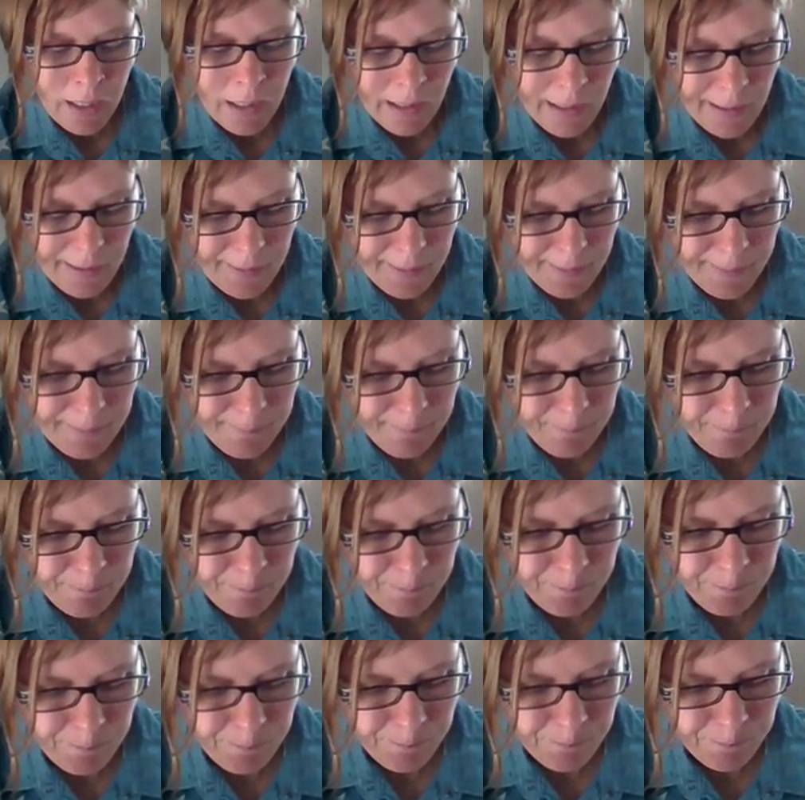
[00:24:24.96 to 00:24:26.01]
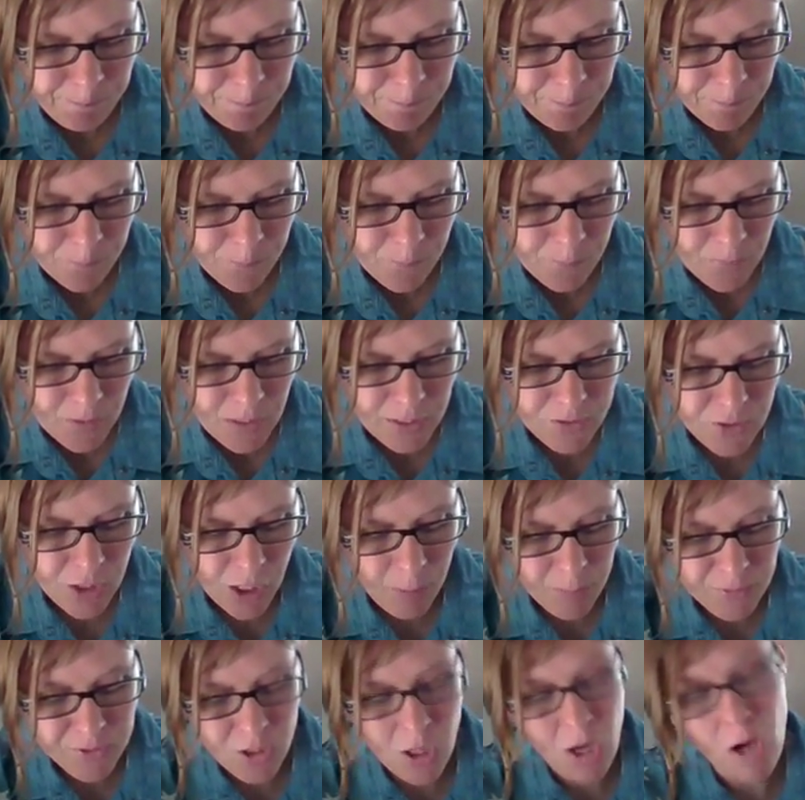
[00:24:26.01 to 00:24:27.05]
It's
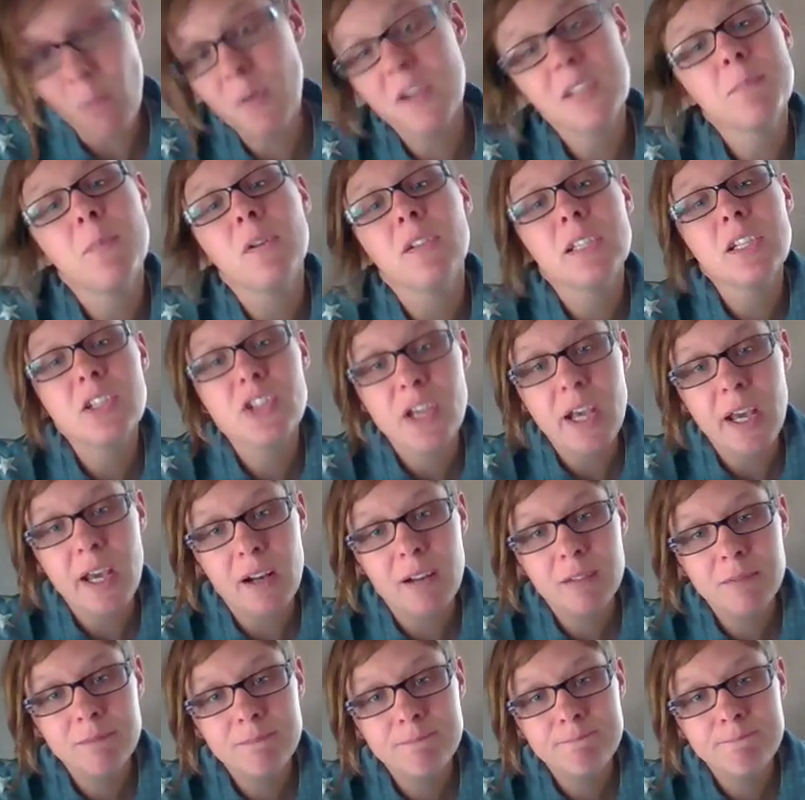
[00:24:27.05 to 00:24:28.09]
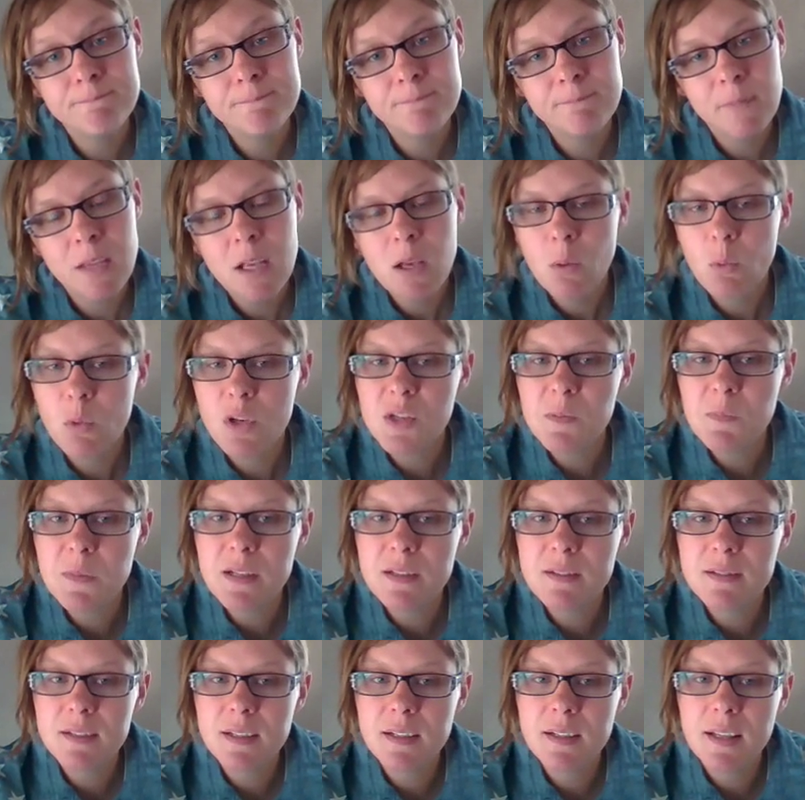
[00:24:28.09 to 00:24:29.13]
almost always multi-channel, which
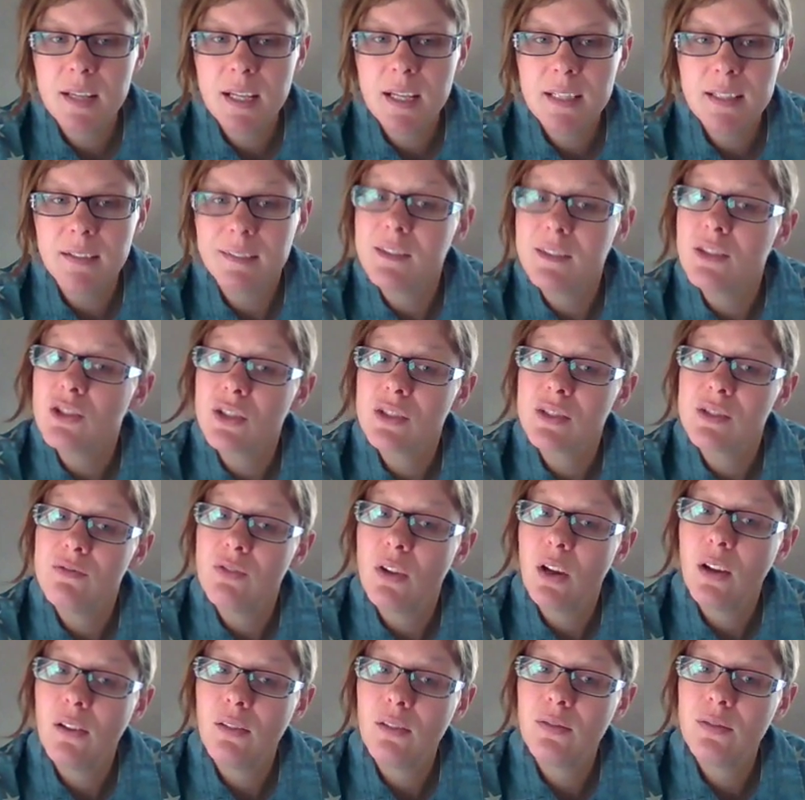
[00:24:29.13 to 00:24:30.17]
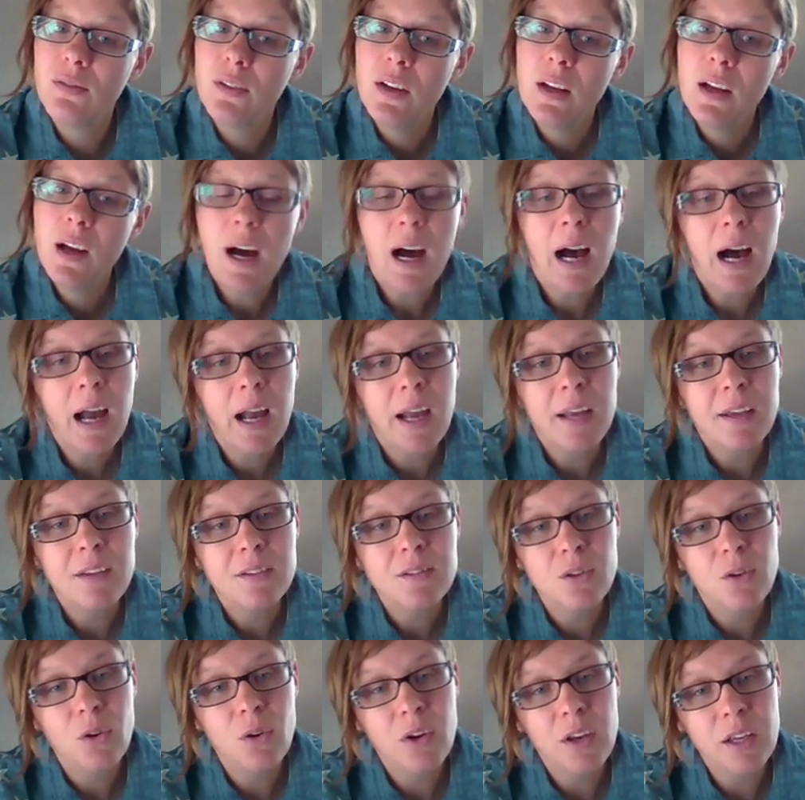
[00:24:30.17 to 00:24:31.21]
means that it doesn't just involve
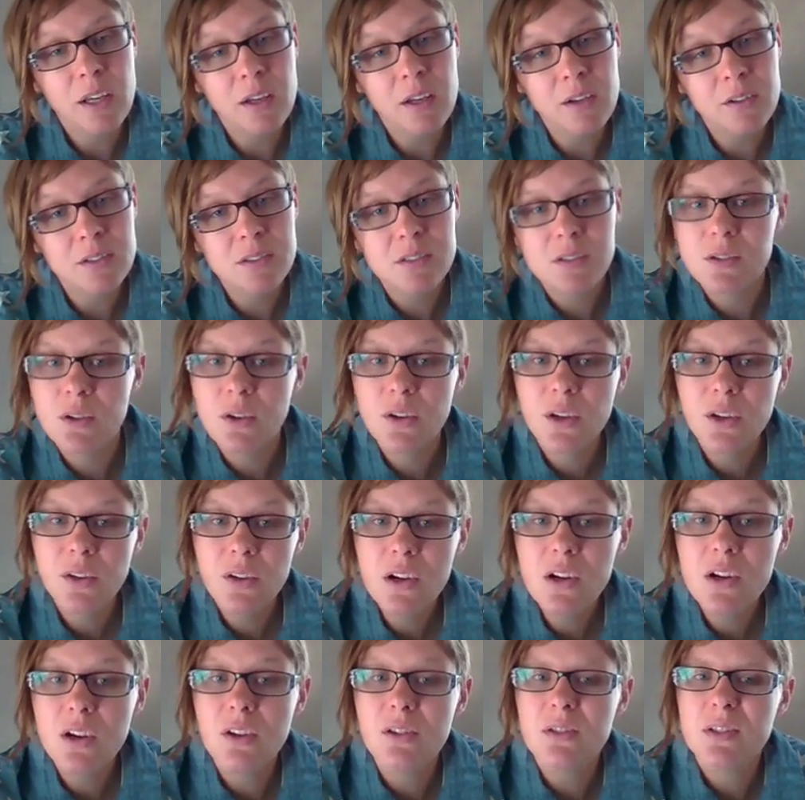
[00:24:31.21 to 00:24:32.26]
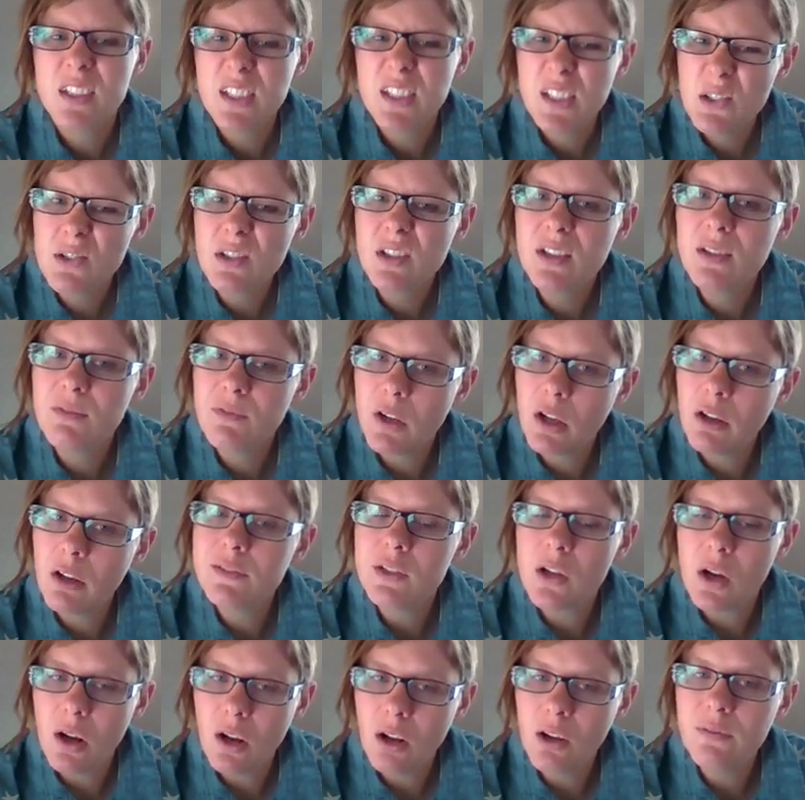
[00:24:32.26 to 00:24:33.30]
eyes or ears or your nose. It usually involves
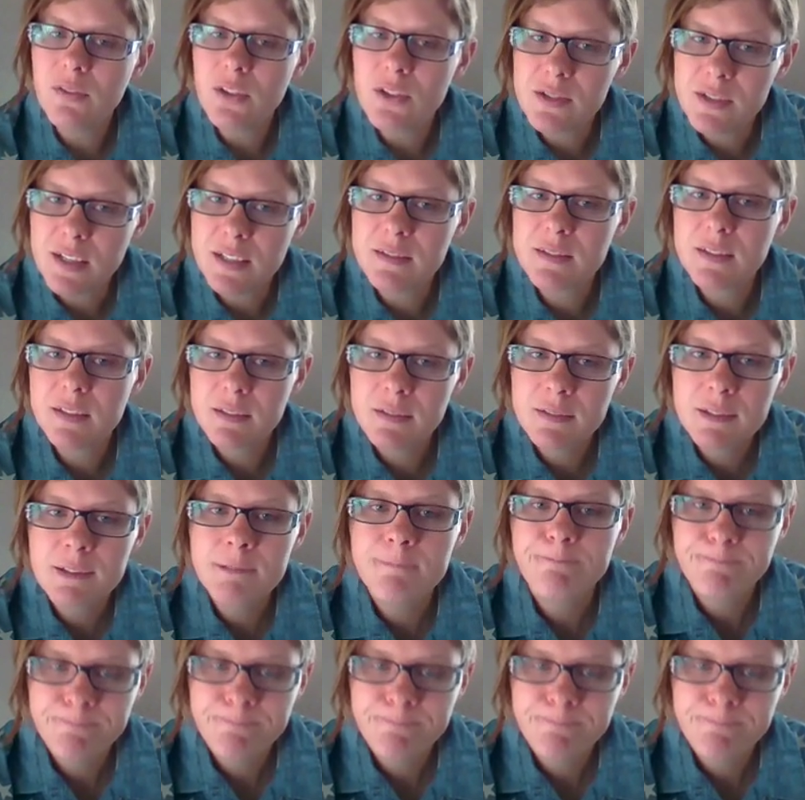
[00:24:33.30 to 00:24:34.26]
all of your senses.